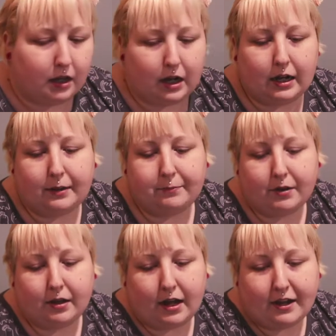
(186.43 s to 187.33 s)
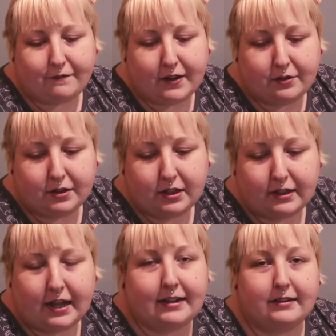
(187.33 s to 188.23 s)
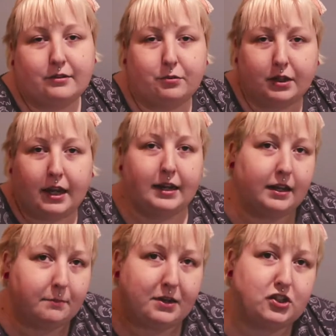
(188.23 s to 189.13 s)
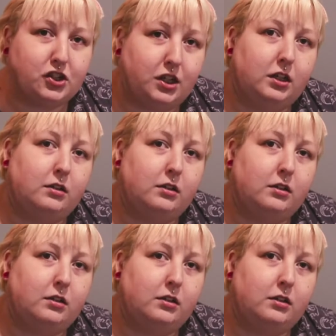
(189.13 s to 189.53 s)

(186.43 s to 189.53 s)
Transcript: I found that is creating a much